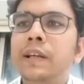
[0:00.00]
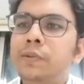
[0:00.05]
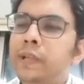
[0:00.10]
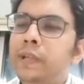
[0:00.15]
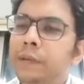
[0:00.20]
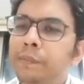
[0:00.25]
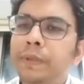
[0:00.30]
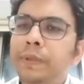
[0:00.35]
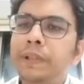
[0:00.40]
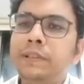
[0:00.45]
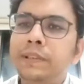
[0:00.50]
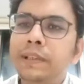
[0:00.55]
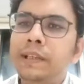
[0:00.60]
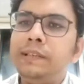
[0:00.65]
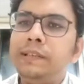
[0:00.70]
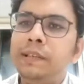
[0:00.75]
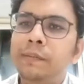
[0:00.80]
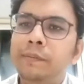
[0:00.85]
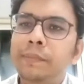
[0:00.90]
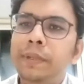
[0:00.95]
That means there
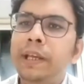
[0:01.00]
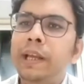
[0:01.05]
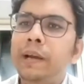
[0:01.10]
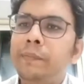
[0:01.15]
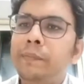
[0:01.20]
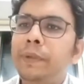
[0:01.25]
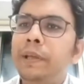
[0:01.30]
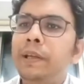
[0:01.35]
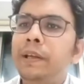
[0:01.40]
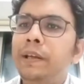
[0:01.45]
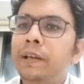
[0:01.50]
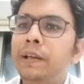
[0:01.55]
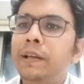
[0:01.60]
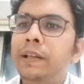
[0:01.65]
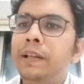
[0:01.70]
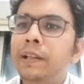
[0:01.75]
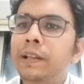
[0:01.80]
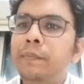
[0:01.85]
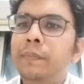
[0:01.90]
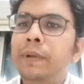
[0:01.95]
is something happening
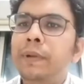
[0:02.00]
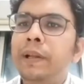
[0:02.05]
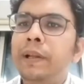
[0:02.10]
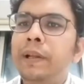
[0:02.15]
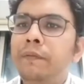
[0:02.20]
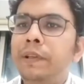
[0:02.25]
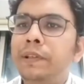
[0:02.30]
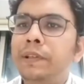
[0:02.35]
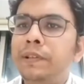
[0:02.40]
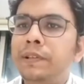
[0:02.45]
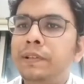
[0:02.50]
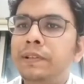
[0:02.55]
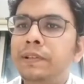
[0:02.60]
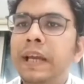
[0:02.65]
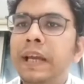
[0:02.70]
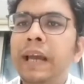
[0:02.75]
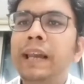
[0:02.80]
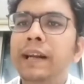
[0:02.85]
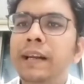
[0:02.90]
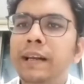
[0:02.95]
in the brain which is
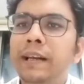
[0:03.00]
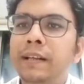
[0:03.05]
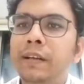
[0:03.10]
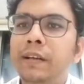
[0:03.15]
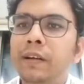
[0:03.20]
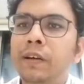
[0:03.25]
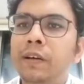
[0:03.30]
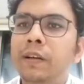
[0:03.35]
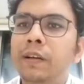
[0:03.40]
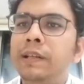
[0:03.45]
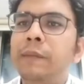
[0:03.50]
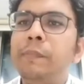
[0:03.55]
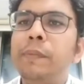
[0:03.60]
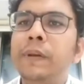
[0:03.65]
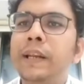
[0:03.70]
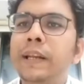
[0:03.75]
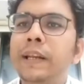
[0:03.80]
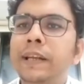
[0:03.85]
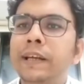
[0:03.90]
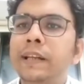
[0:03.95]
silent or
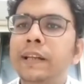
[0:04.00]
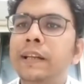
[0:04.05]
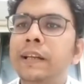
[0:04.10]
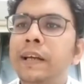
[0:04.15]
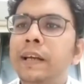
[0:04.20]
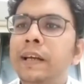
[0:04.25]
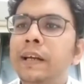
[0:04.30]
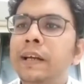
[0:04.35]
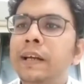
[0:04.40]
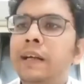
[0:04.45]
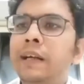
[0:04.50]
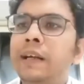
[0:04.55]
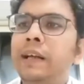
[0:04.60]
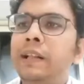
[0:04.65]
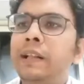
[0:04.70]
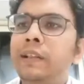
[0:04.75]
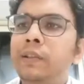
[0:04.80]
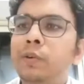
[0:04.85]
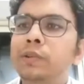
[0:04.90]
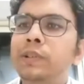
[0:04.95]
subclinical.
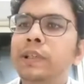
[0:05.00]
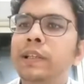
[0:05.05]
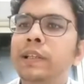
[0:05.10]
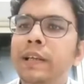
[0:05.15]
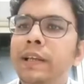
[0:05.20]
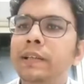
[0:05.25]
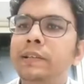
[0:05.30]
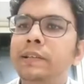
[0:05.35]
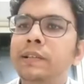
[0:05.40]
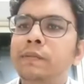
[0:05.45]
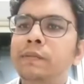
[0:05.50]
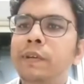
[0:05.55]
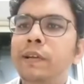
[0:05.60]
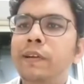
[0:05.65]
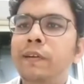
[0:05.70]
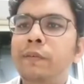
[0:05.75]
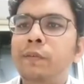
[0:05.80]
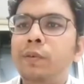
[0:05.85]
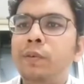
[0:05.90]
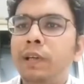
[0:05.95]
And those are the cases where
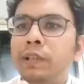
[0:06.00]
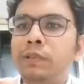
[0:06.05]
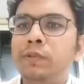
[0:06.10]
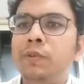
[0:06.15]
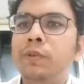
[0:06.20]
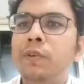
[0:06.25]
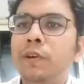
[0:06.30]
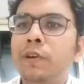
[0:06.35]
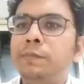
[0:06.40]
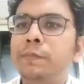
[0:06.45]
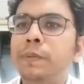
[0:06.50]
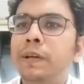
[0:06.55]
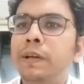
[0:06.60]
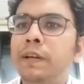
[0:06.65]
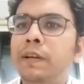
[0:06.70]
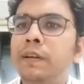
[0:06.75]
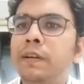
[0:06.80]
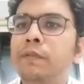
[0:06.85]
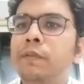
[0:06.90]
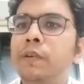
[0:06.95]
you have to rush to the
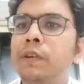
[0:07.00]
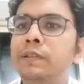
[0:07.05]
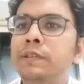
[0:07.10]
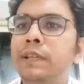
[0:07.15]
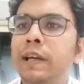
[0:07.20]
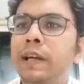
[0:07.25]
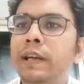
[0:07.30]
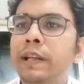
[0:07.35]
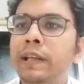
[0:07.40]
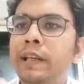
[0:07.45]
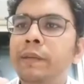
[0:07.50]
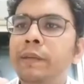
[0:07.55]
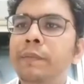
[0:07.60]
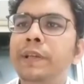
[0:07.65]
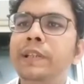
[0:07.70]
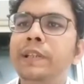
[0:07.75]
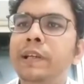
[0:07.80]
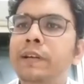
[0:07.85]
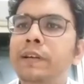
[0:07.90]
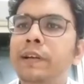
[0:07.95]
hospital for starting
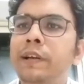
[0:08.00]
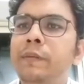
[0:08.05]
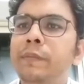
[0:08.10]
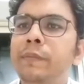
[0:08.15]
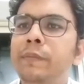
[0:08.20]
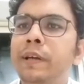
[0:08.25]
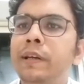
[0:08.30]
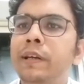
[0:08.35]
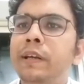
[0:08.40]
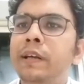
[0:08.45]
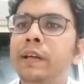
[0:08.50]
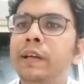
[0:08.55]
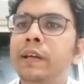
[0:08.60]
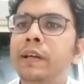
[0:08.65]
immediate treatment.